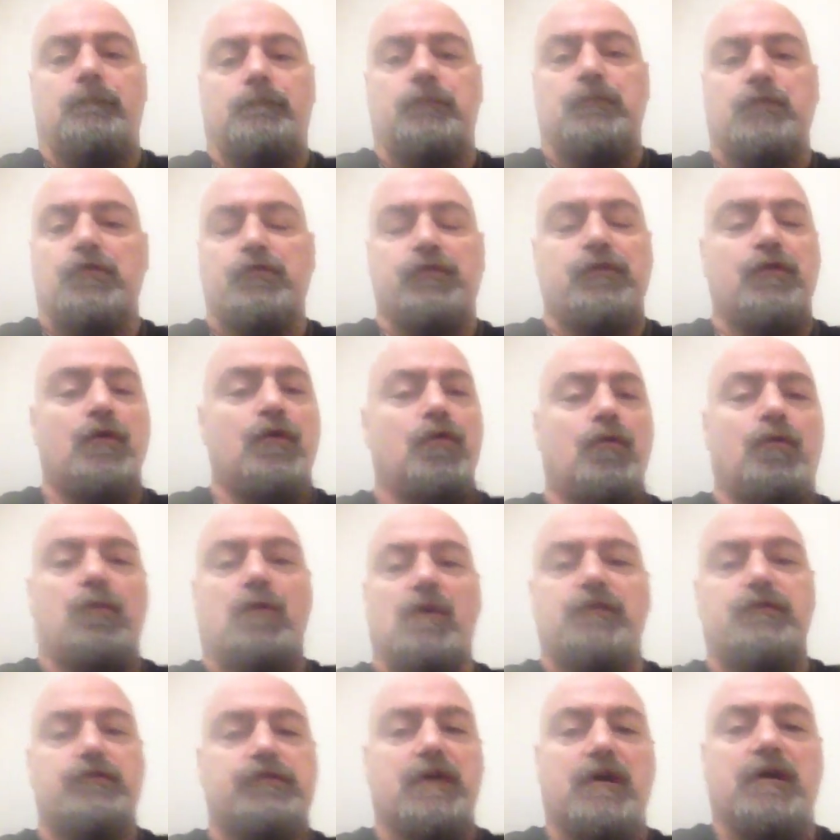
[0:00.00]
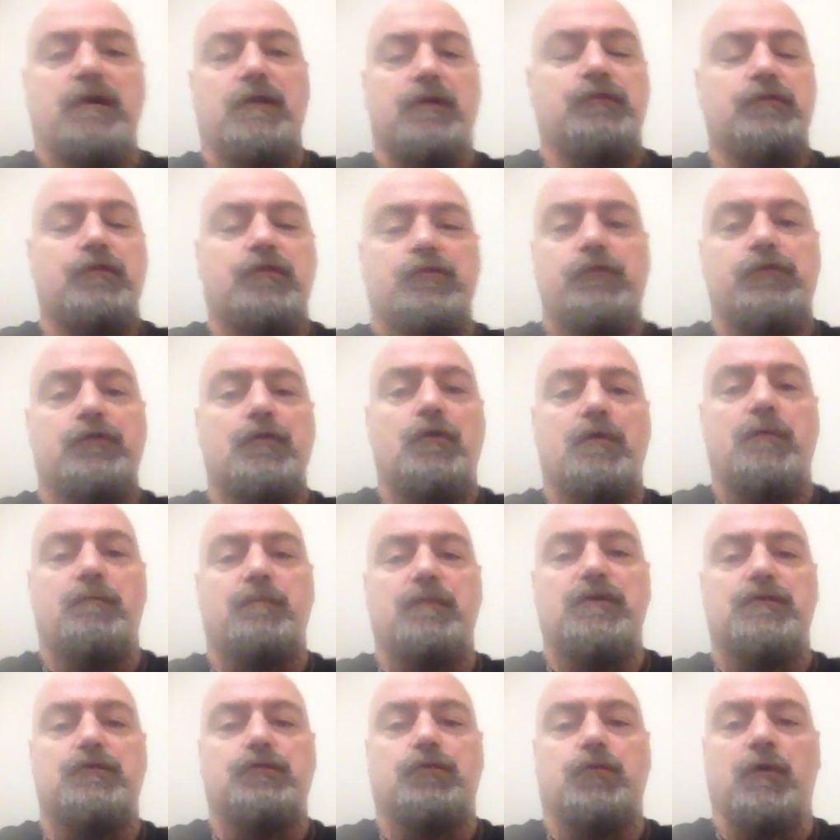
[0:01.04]
There's no one side. There's no
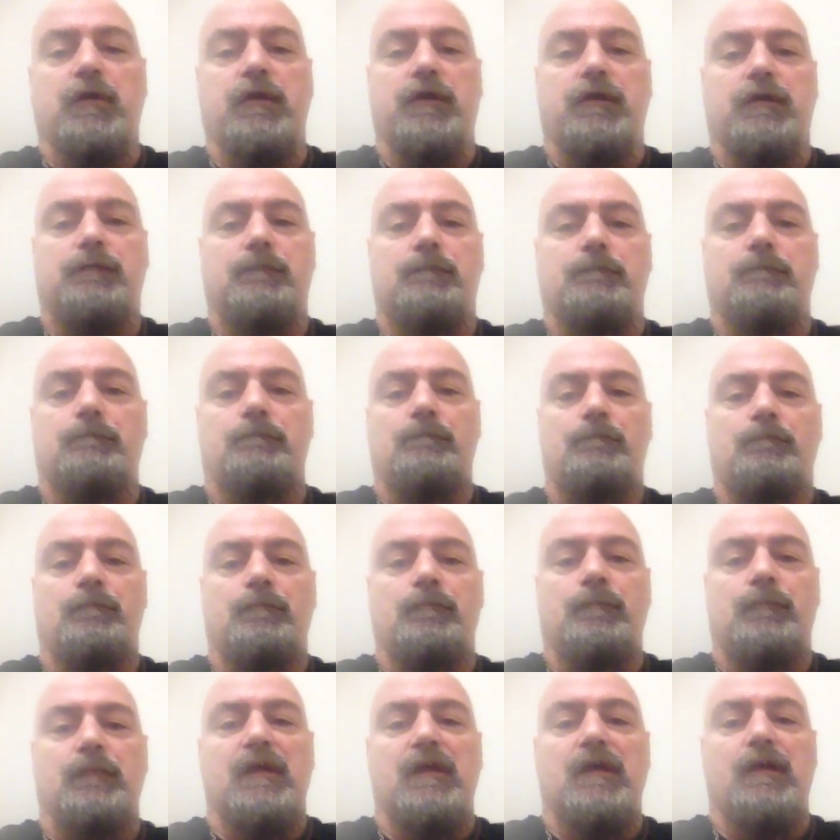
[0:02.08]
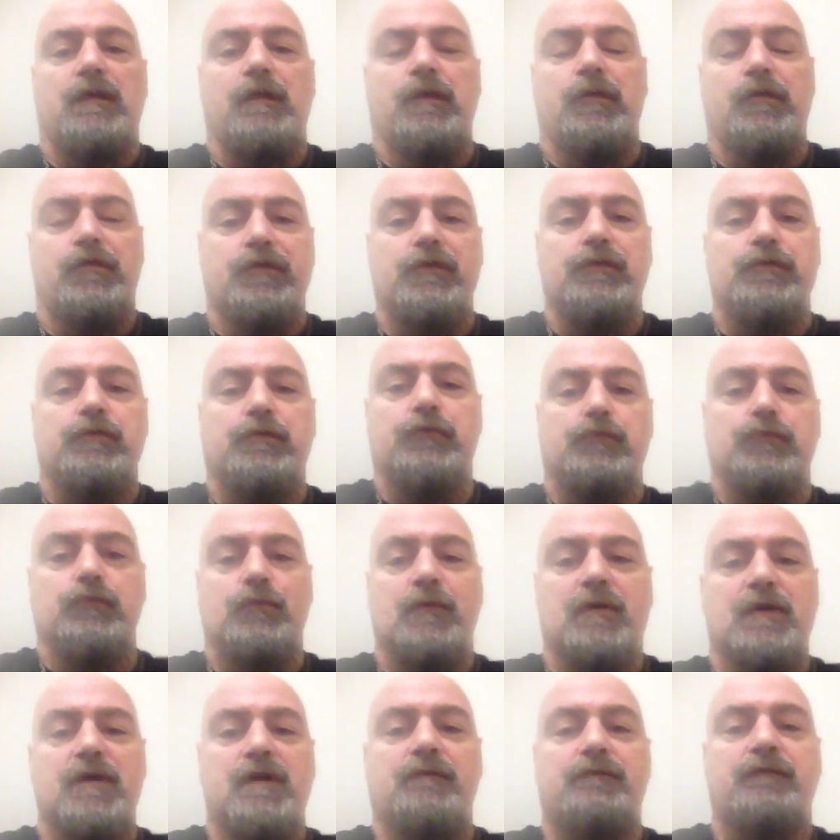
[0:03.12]
in between. It's either
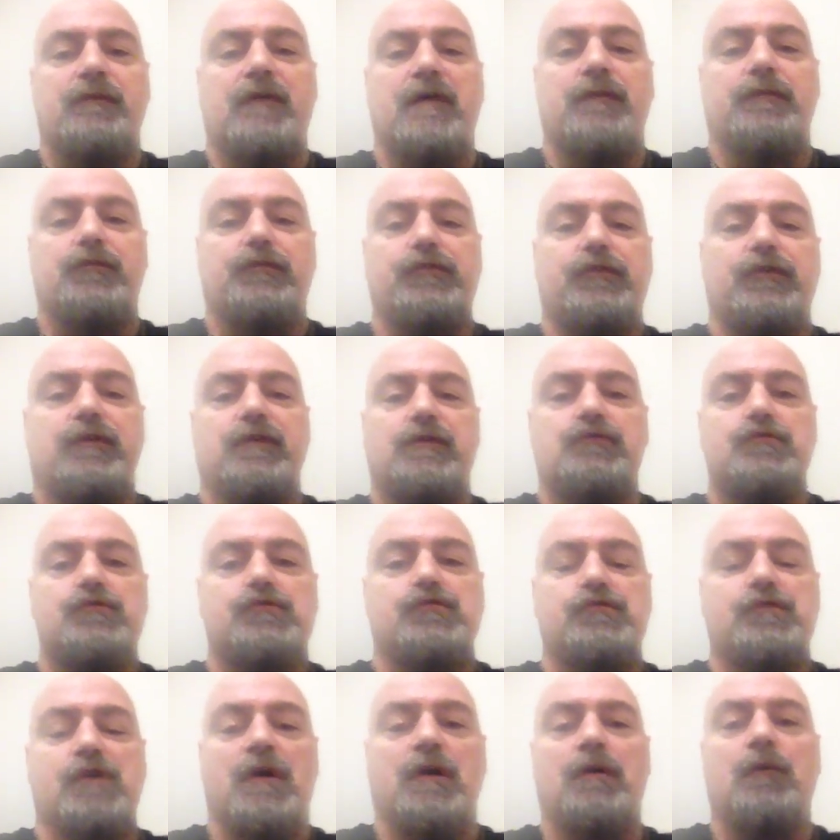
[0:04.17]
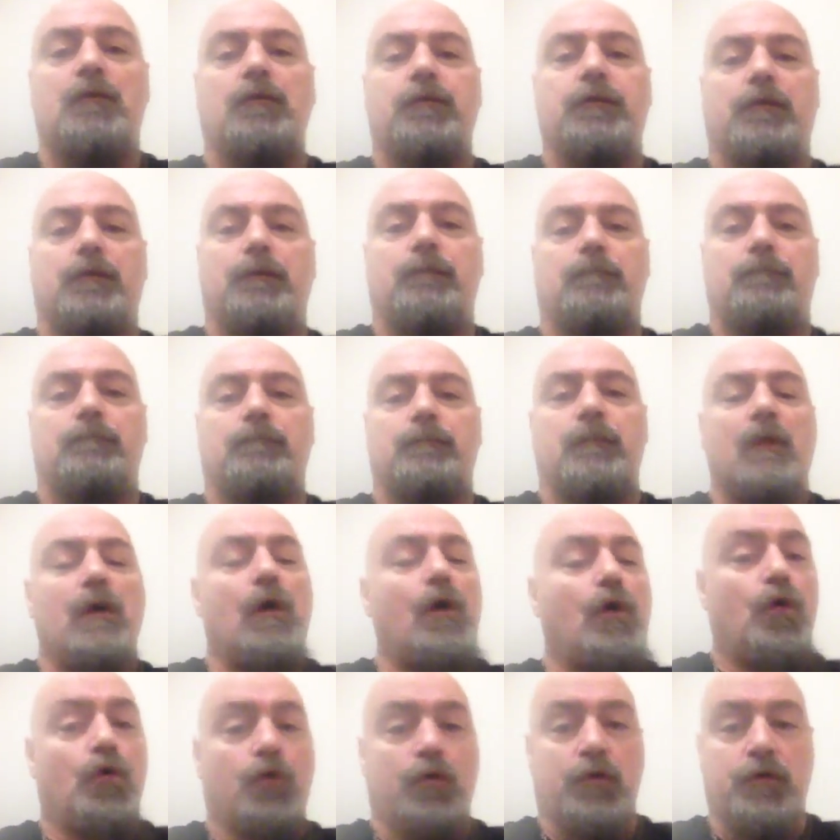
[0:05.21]
you are Father Satan's child,
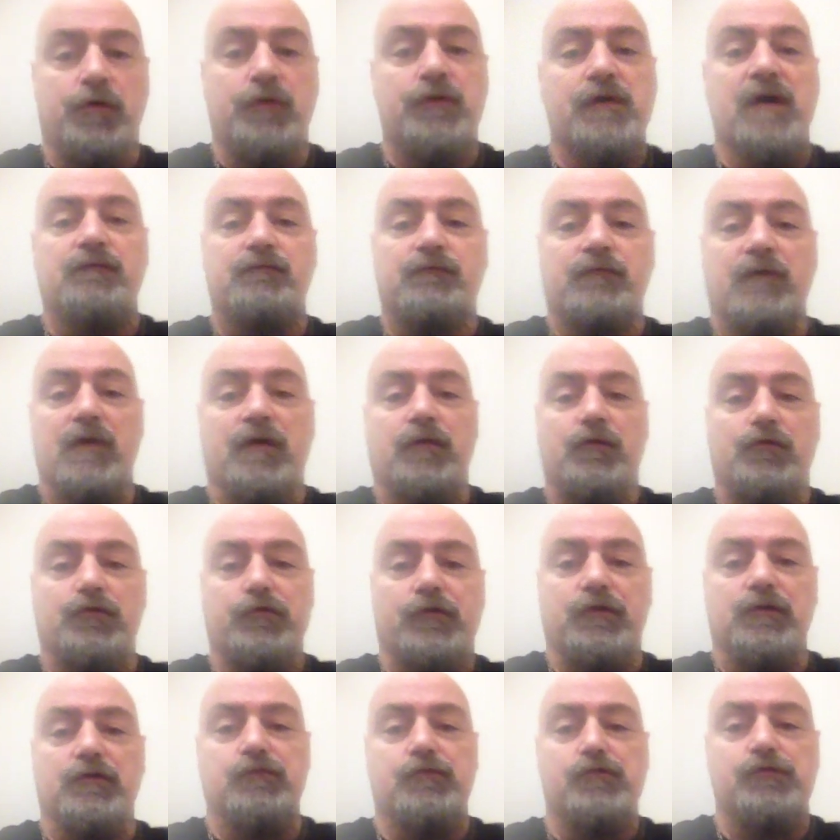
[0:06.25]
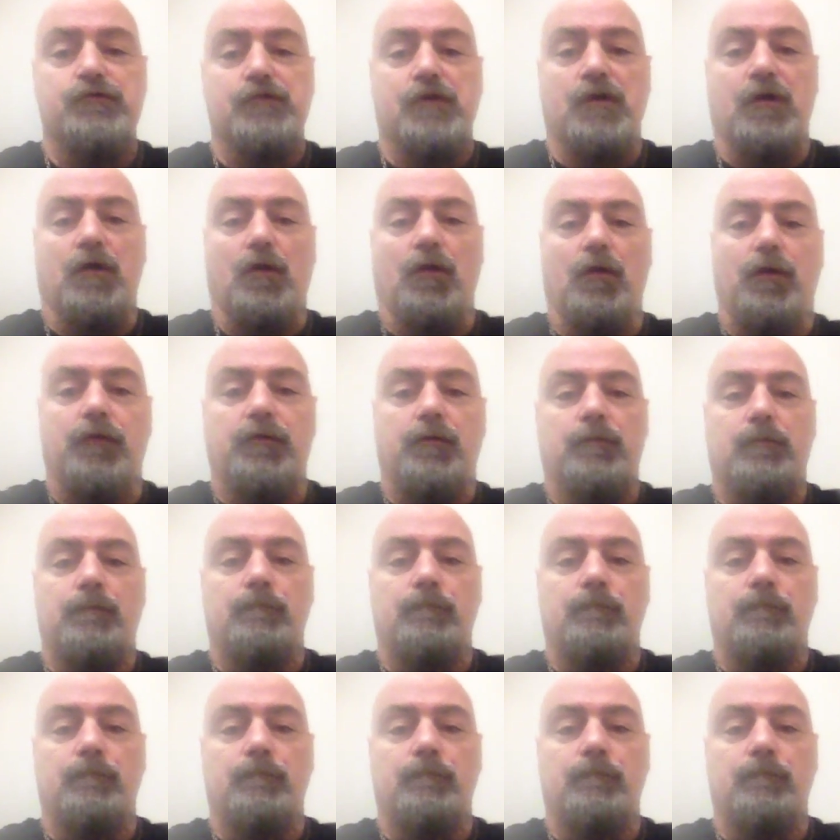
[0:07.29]
or you're not Father Satan's child.